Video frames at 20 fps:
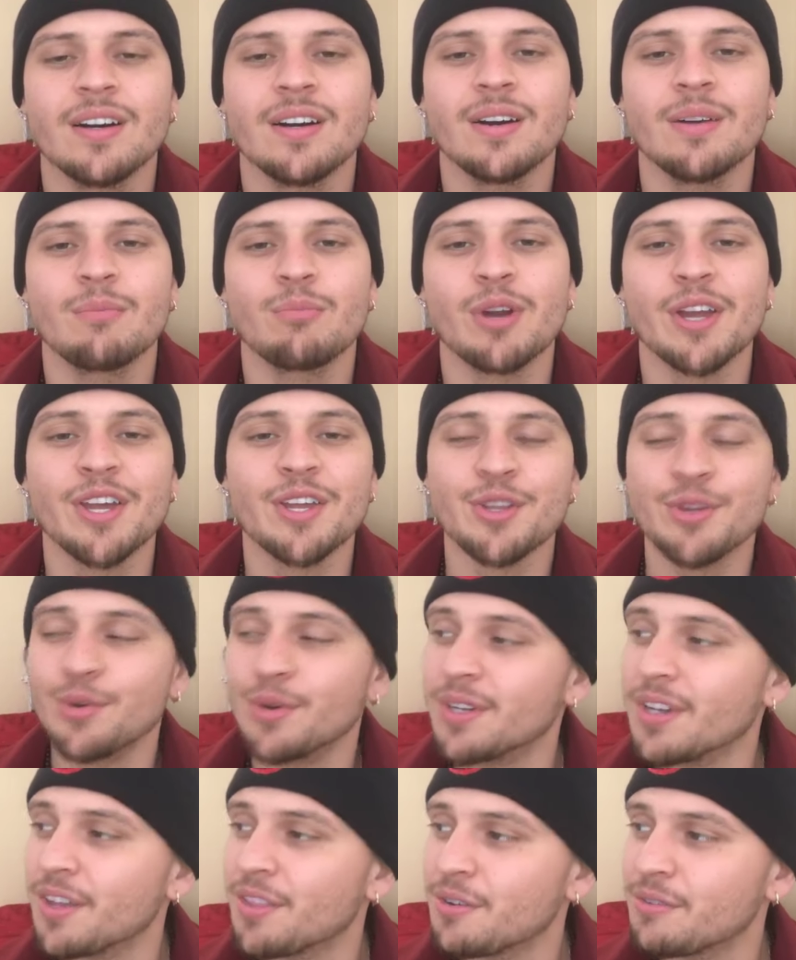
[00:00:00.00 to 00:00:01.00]
bringing you
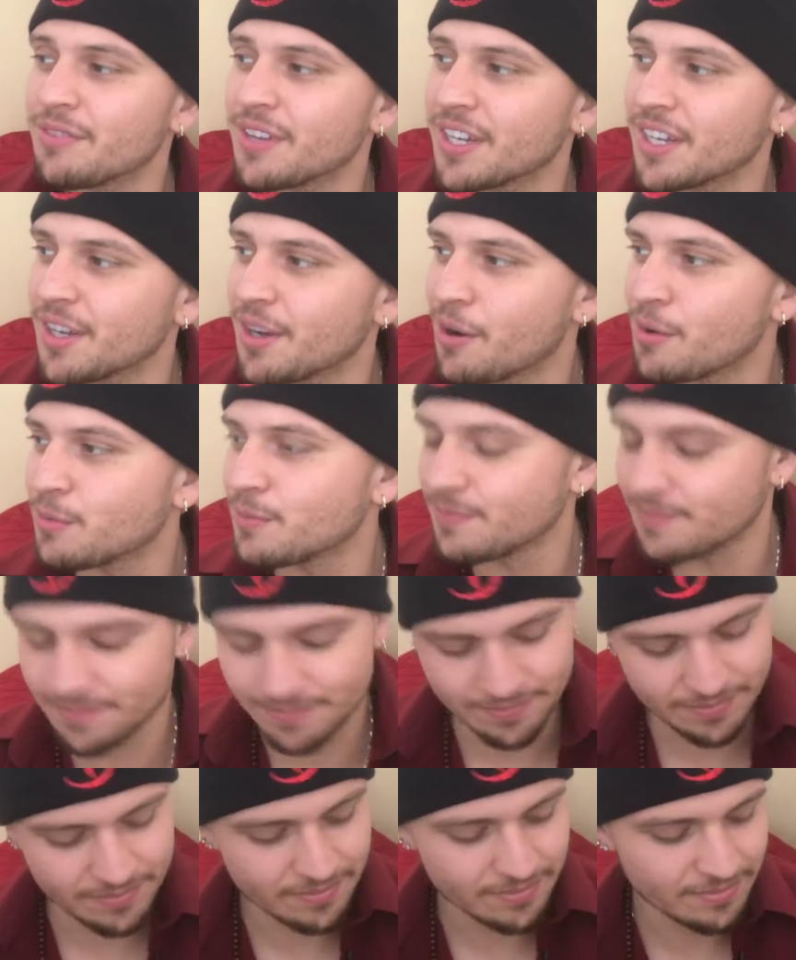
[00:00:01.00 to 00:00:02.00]
another video.
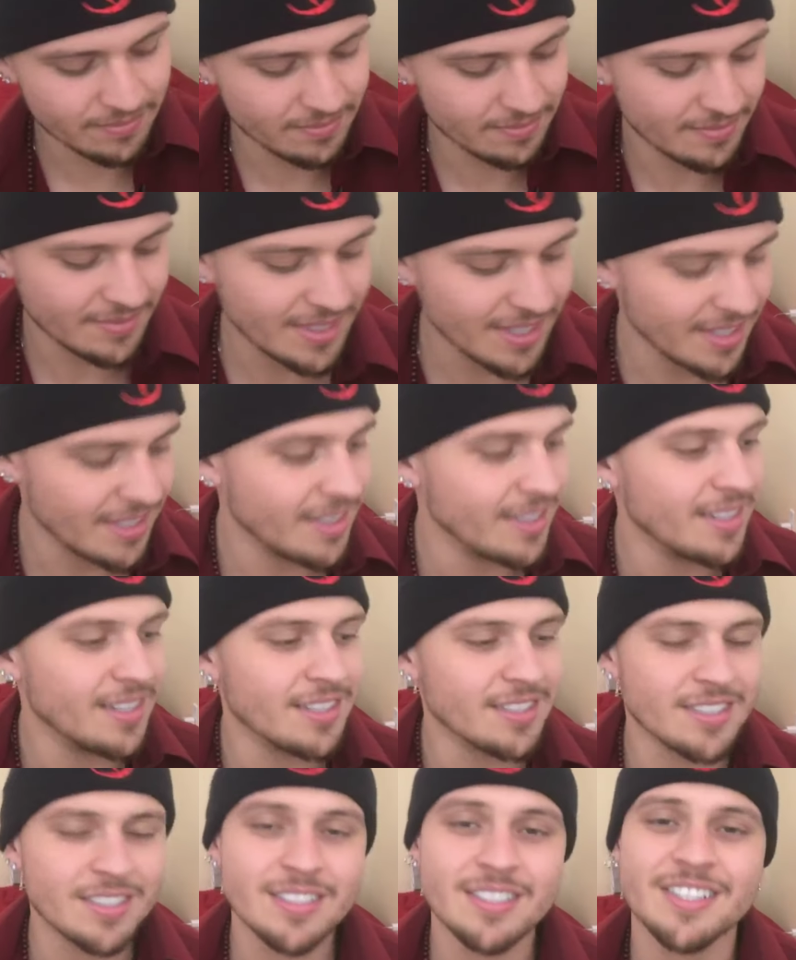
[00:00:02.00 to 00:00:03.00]

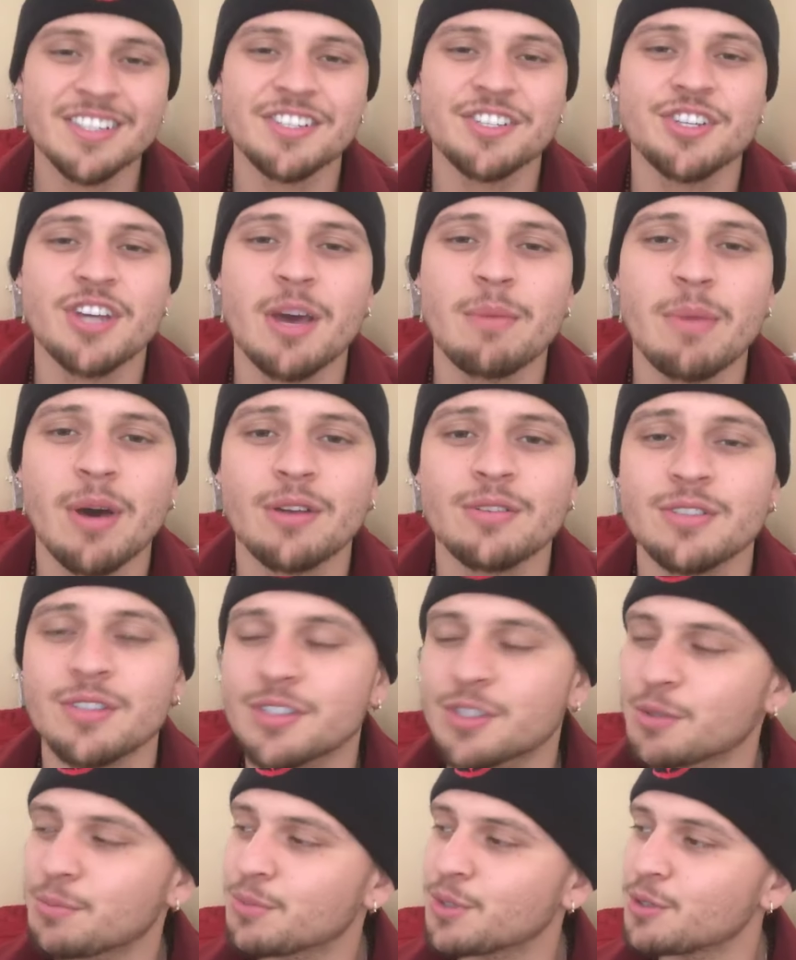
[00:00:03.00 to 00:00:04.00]
Let's jam out to
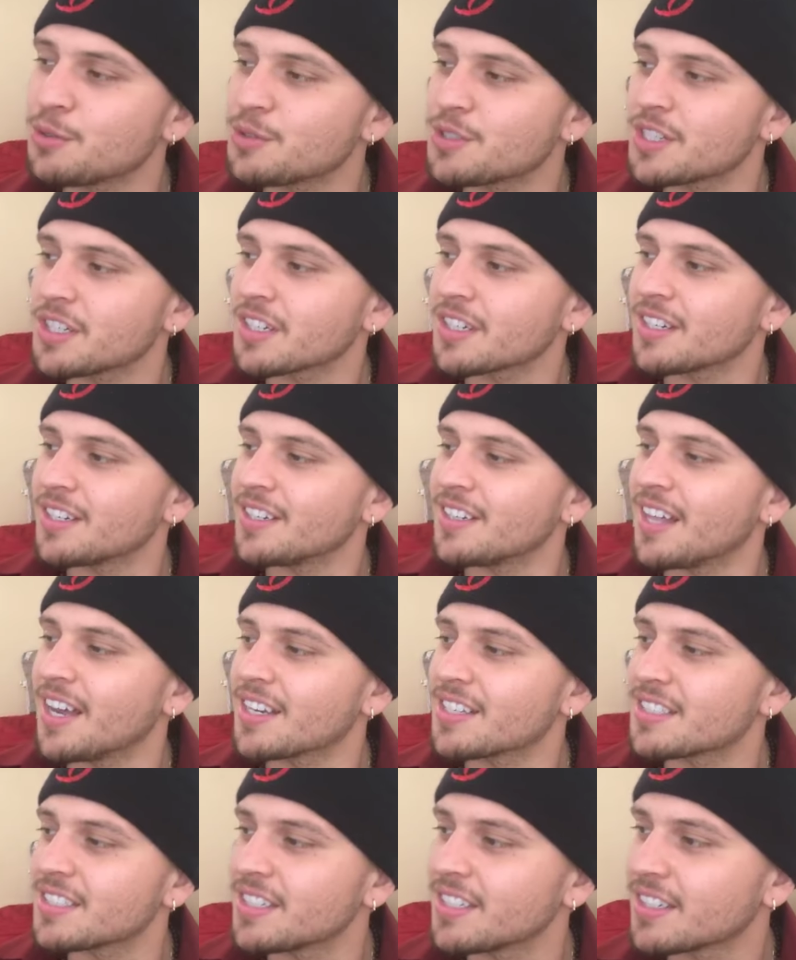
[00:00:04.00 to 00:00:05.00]
some music.
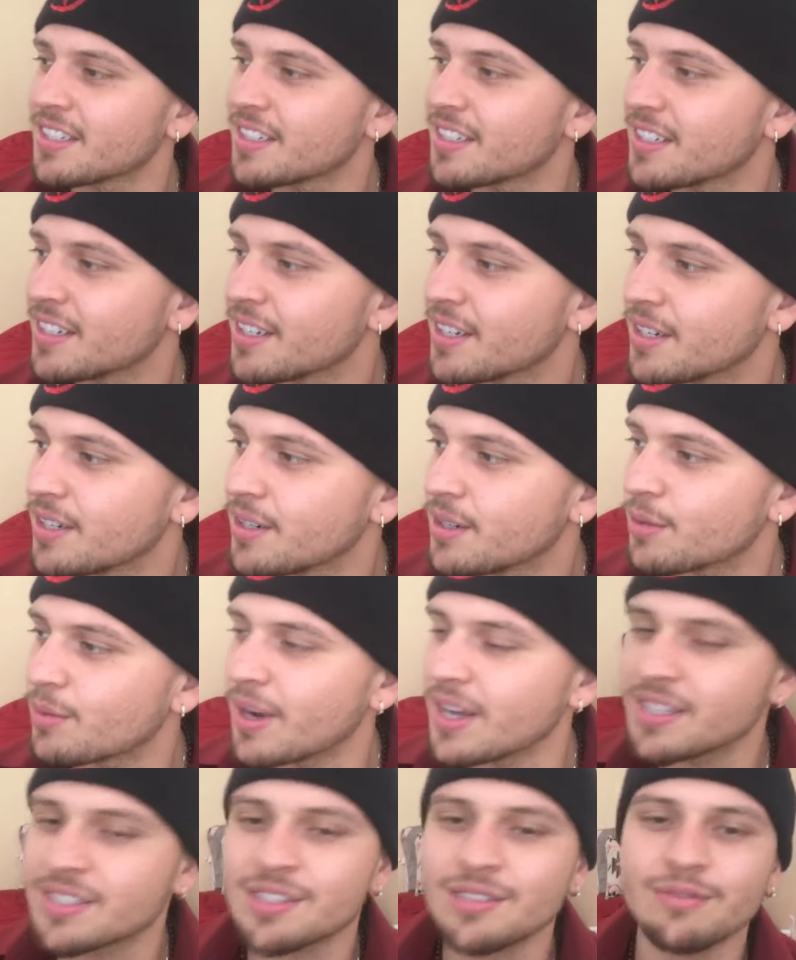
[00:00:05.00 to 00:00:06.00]
Alexa,
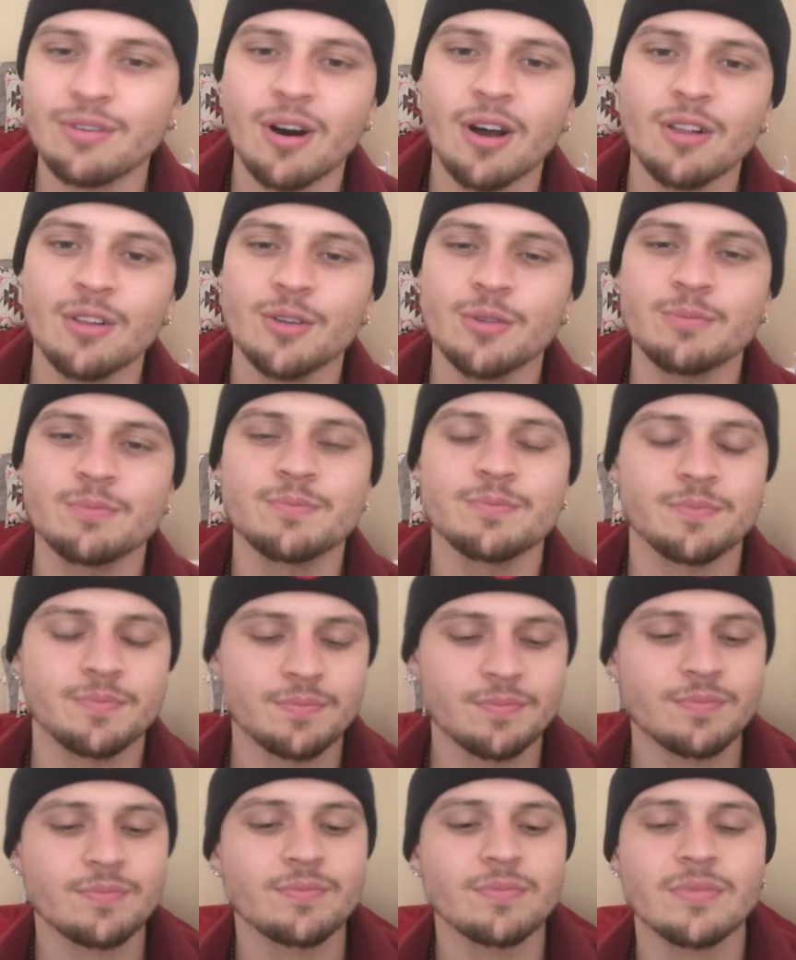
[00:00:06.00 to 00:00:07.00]
raise the volume.
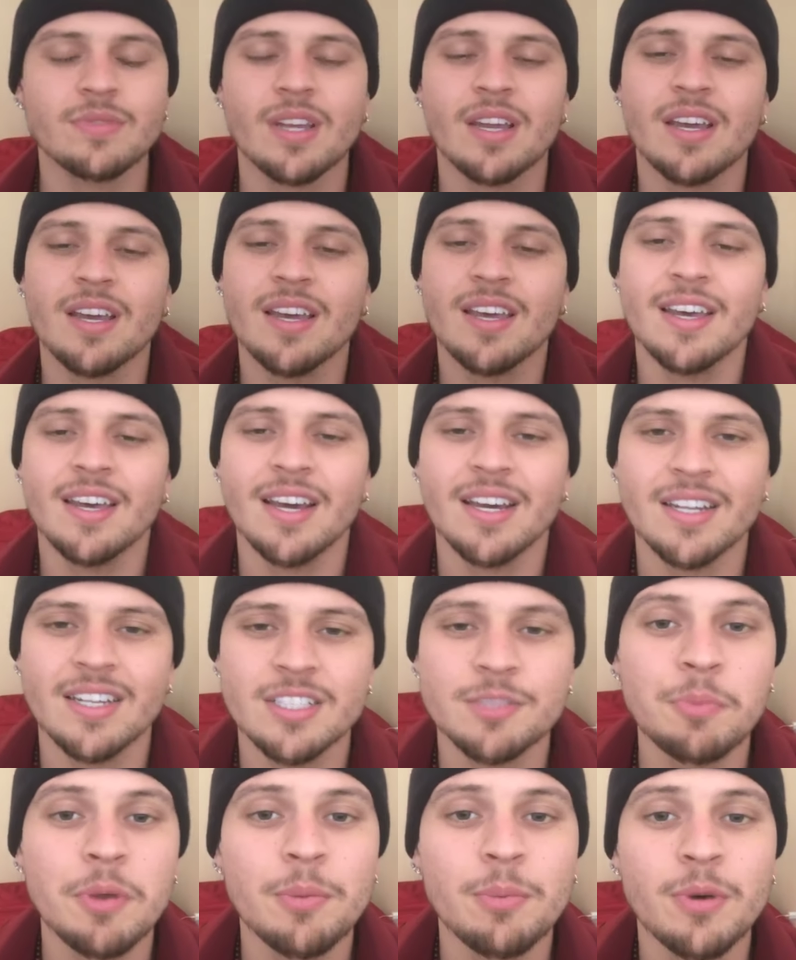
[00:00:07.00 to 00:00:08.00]
And
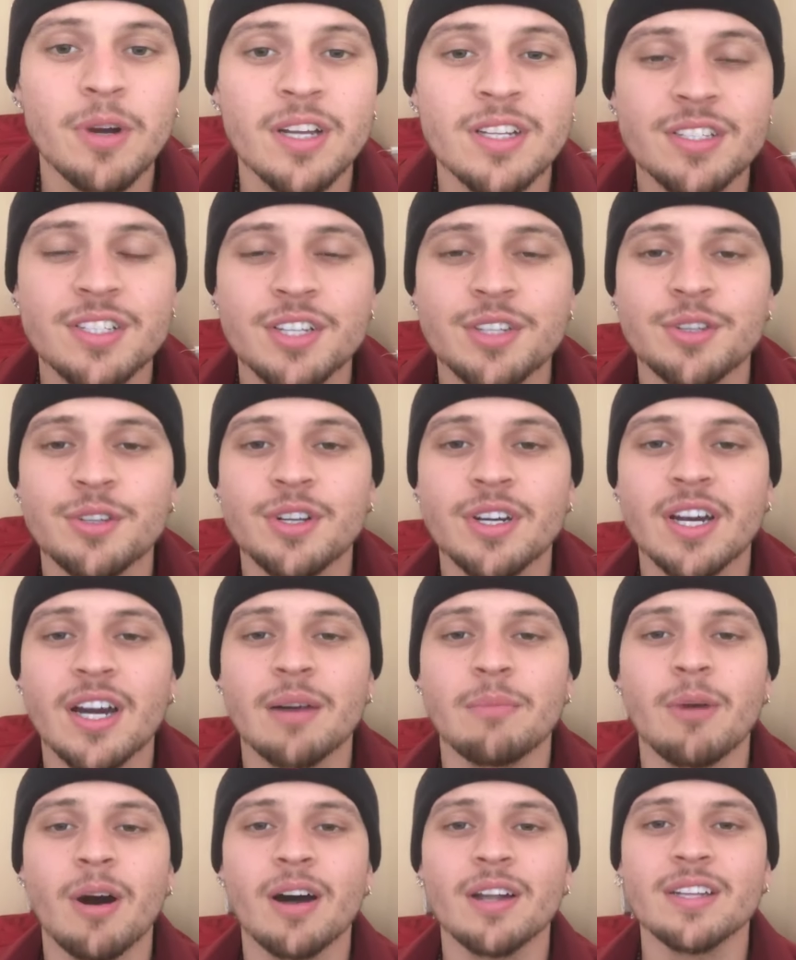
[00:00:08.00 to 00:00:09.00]
as people continue to
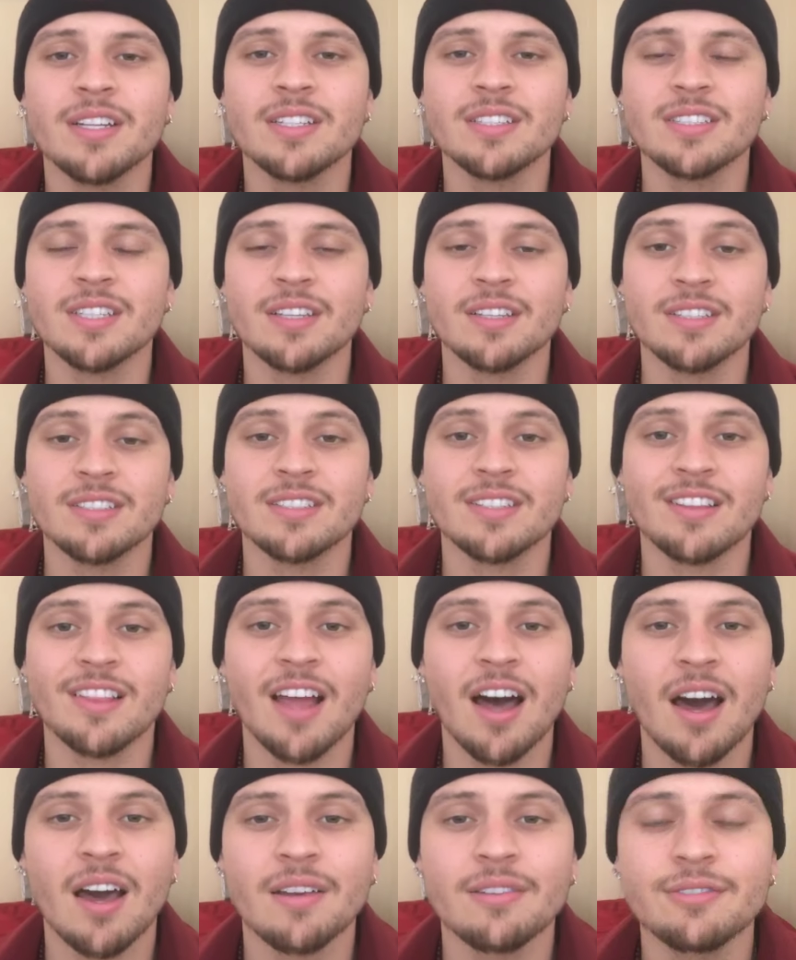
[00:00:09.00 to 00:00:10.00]
come on into this
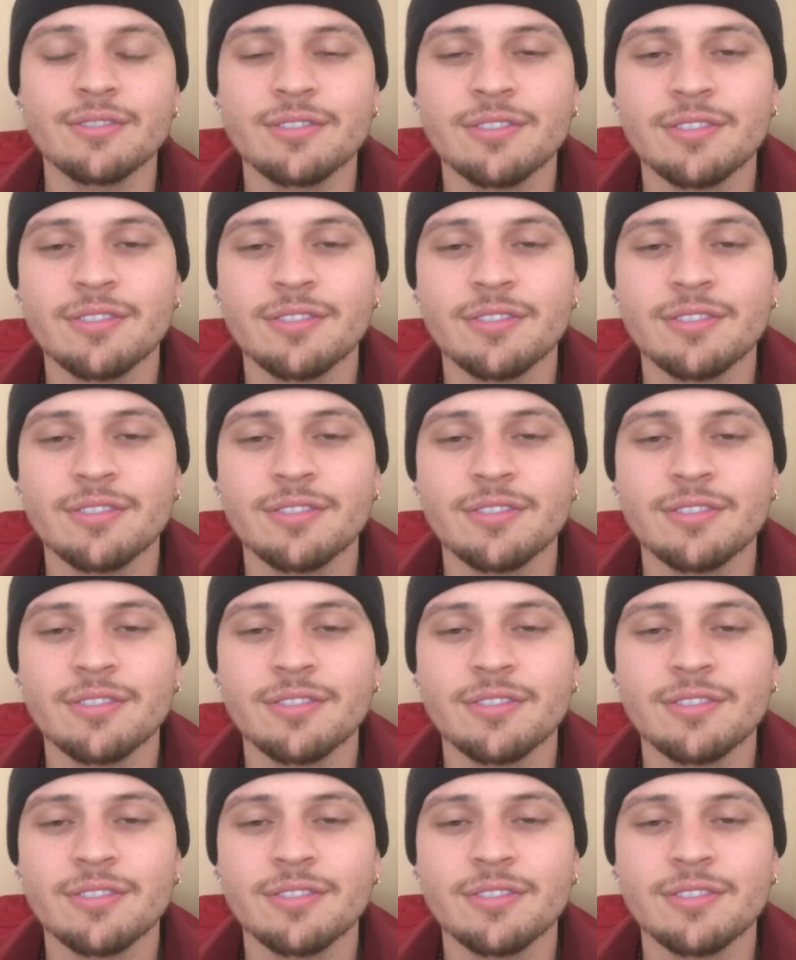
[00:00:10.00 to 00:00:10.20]
live,